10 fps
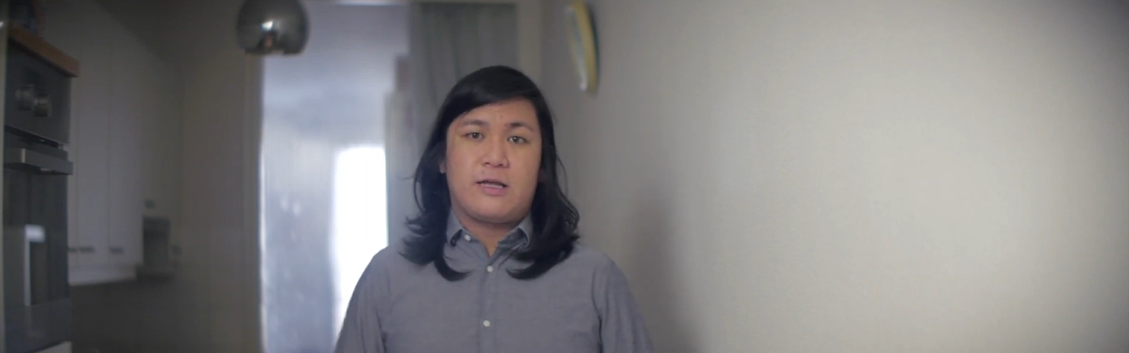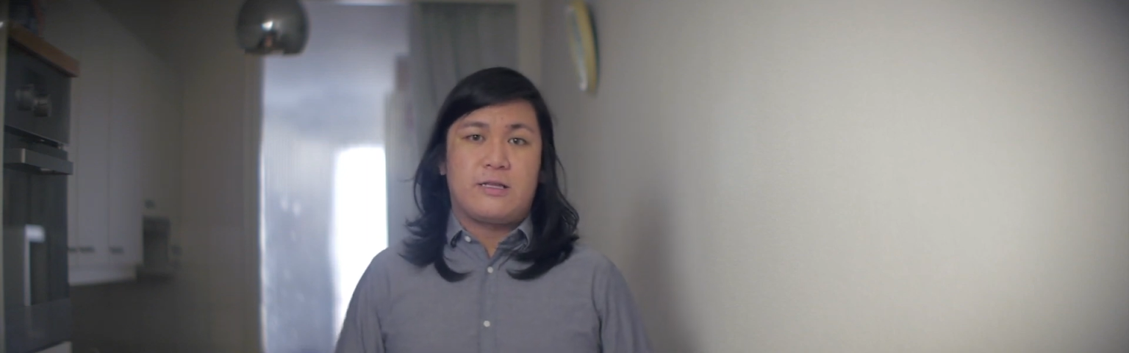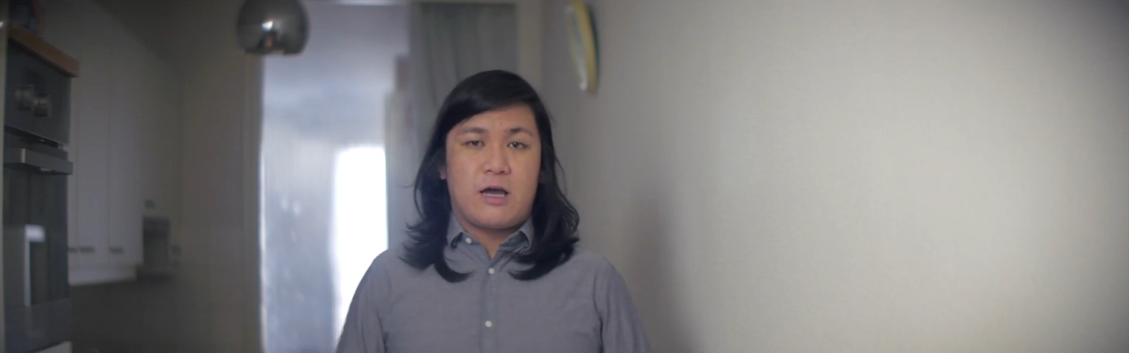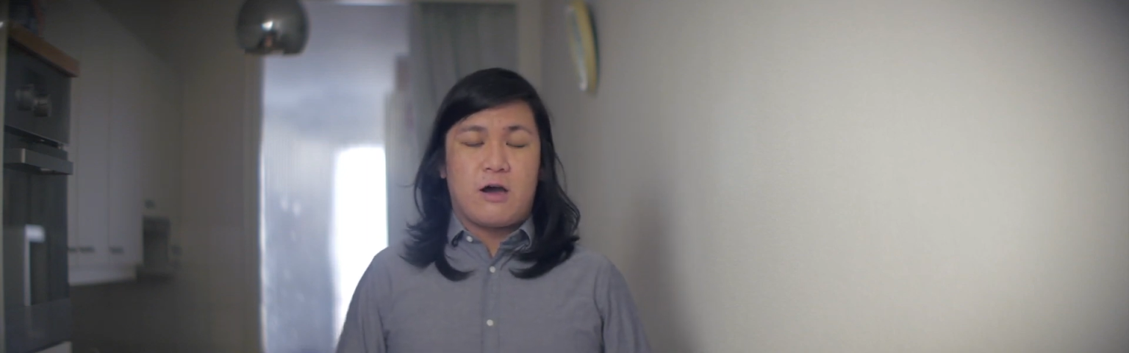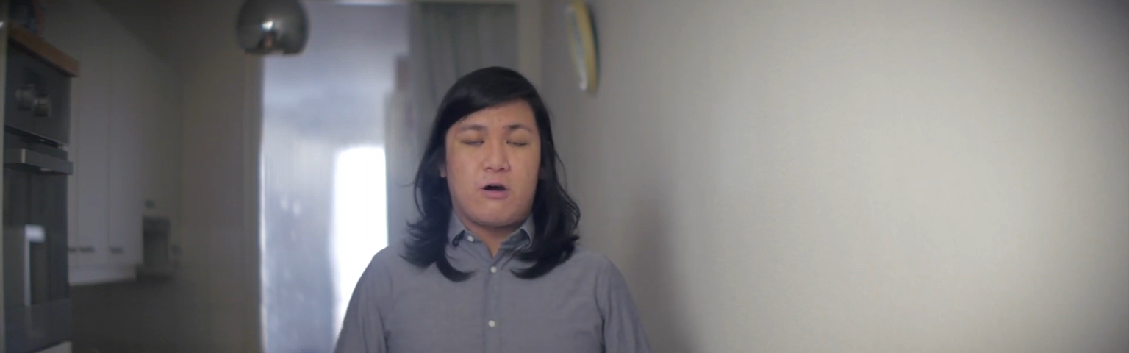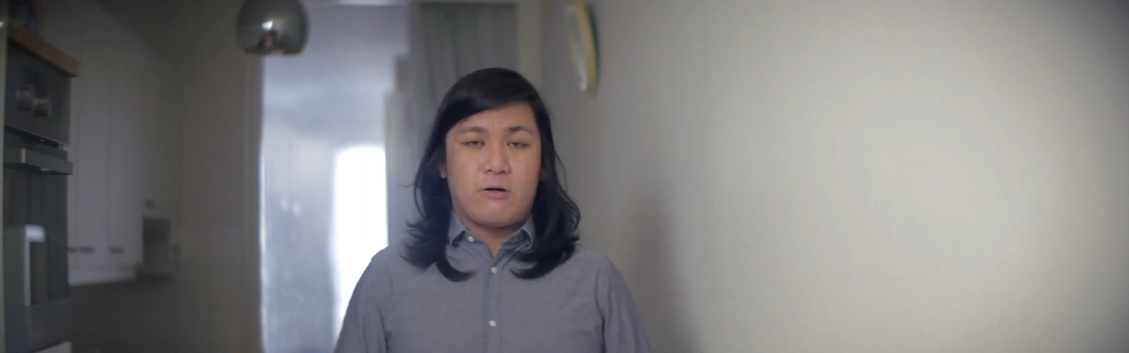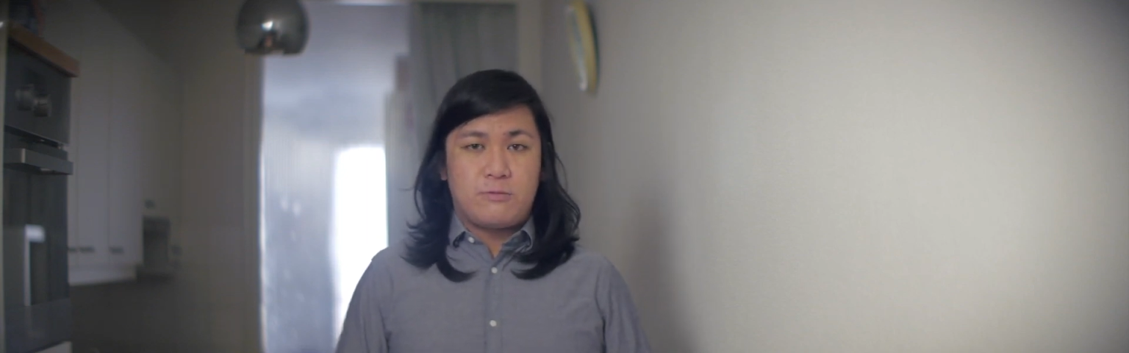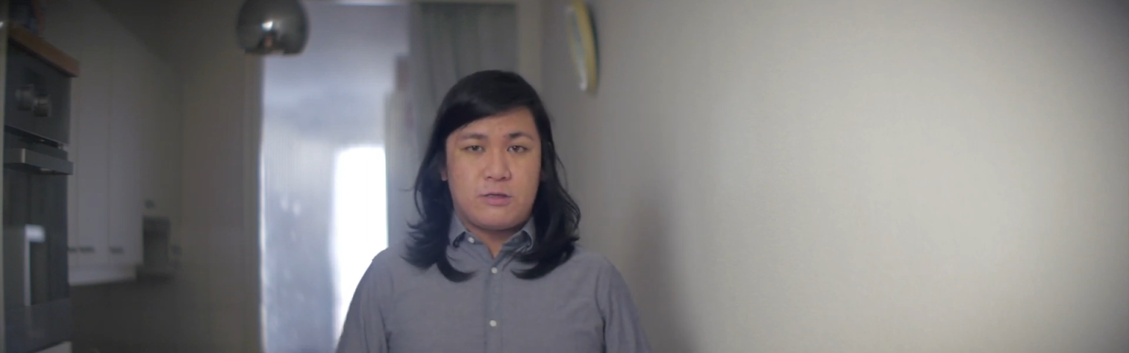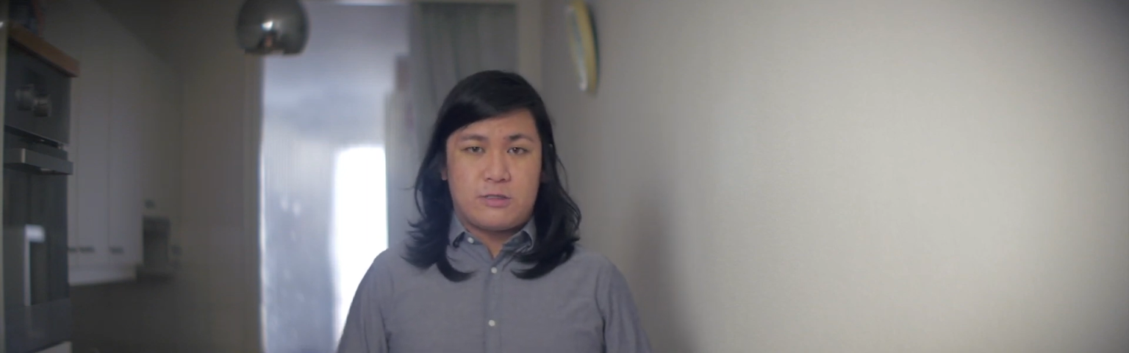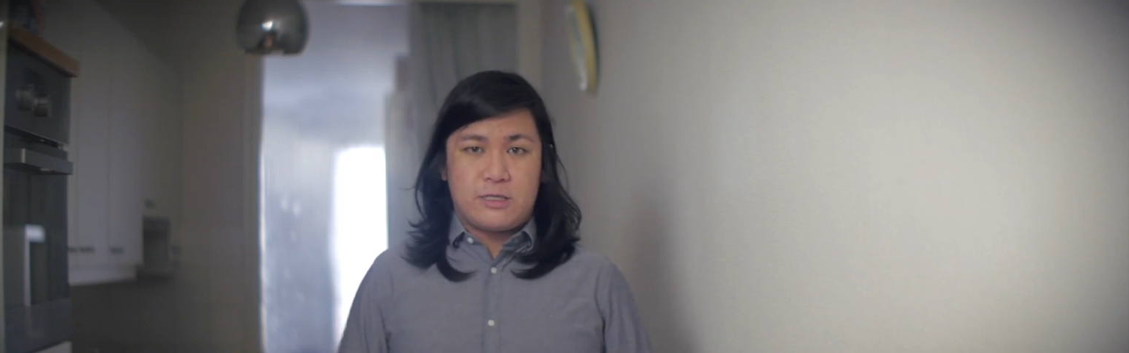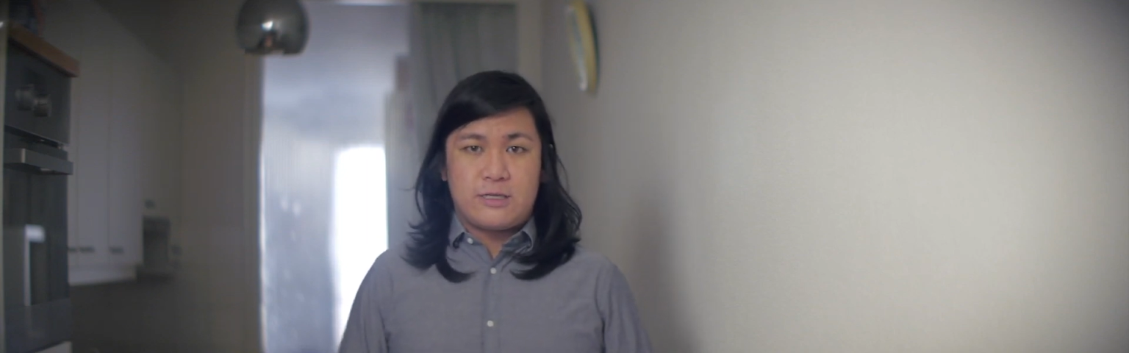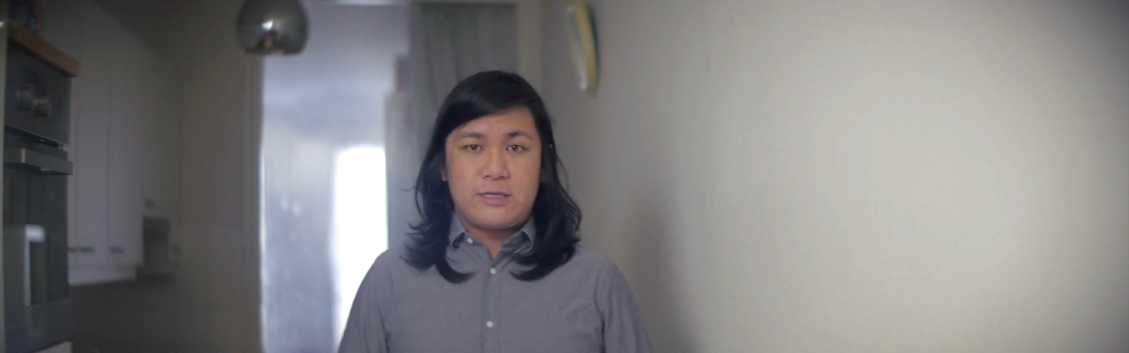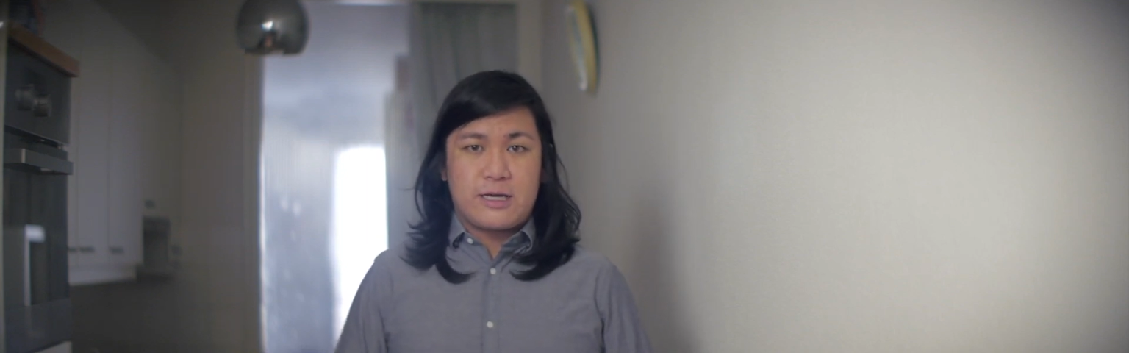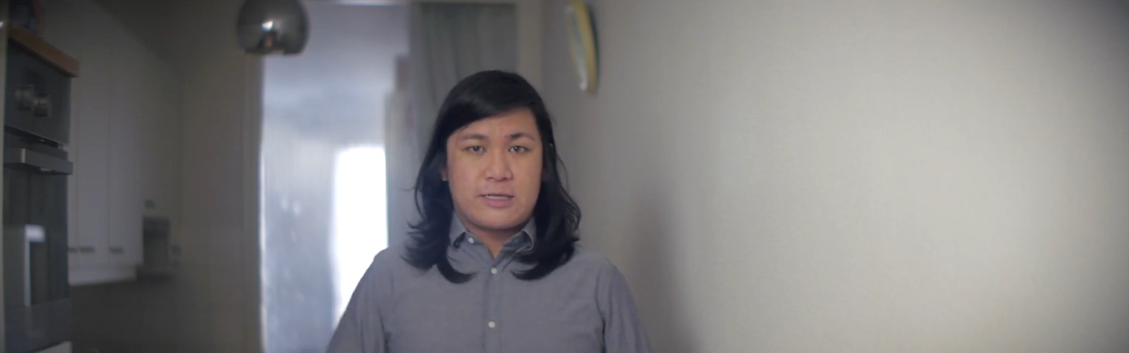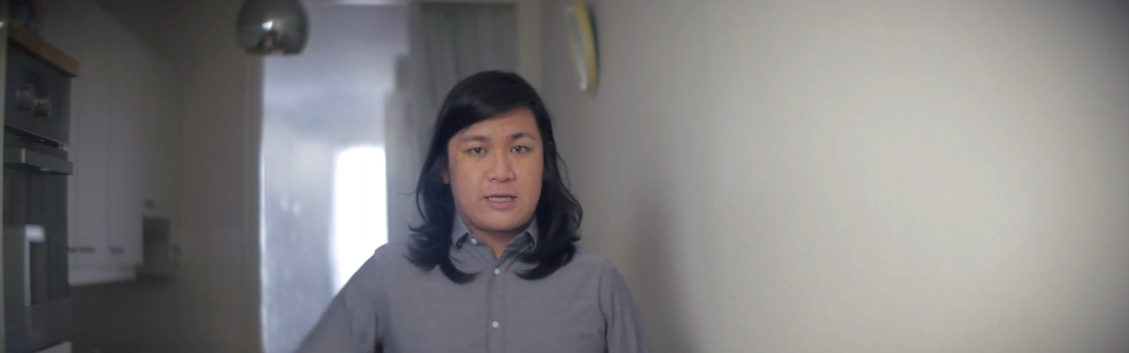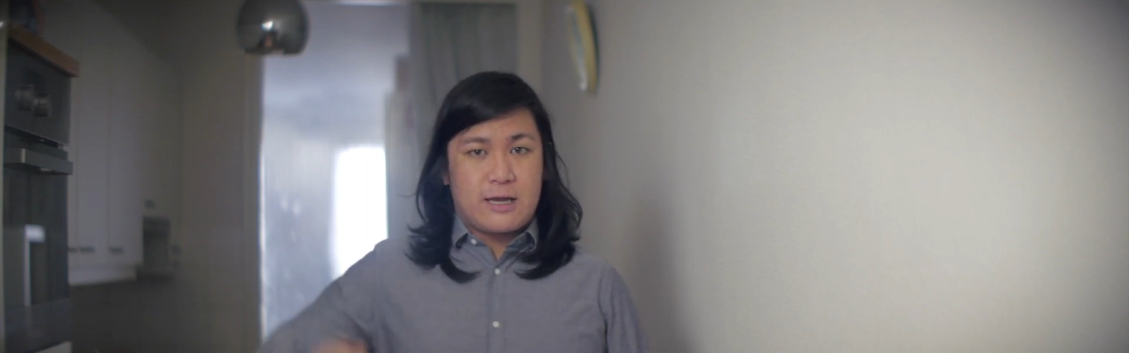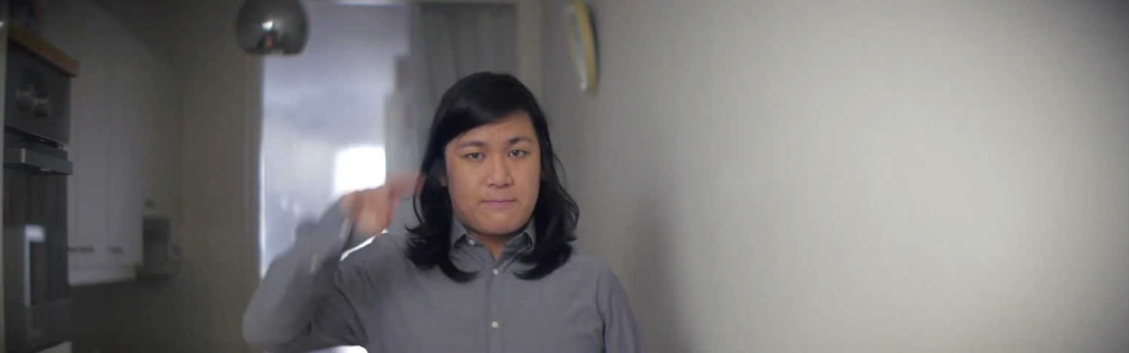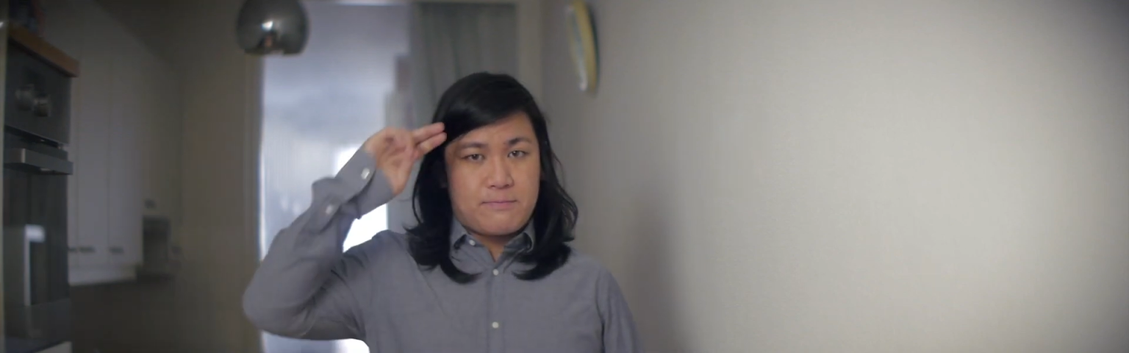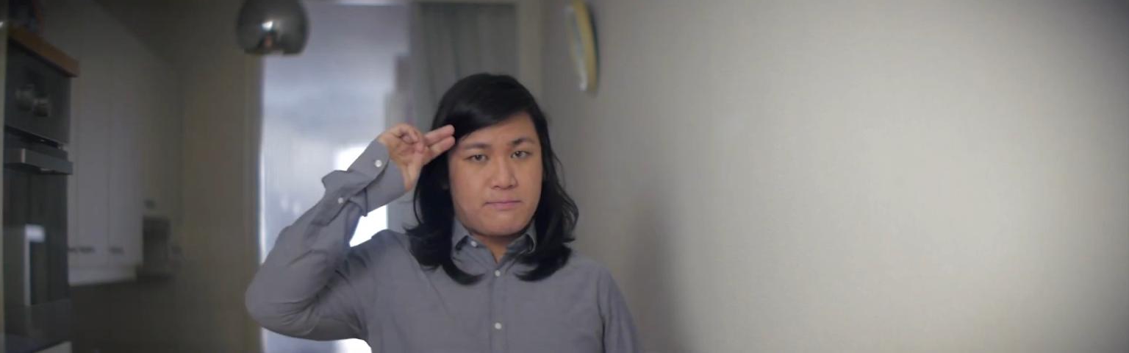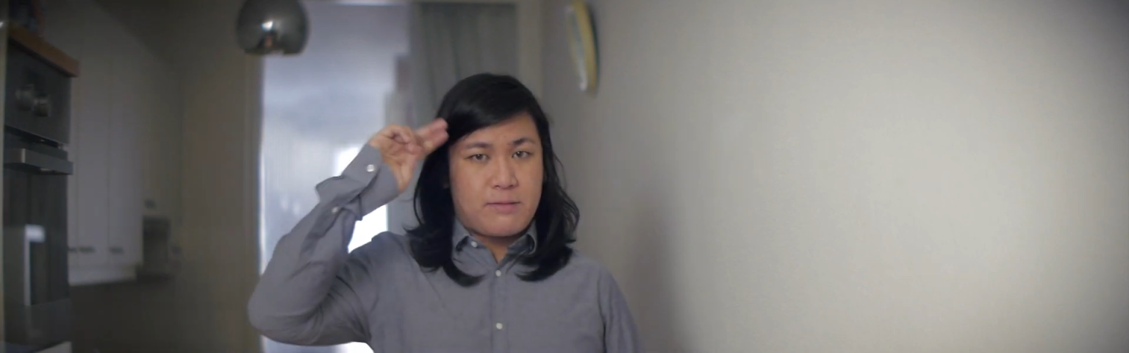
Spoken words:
And I hope to see you the next time.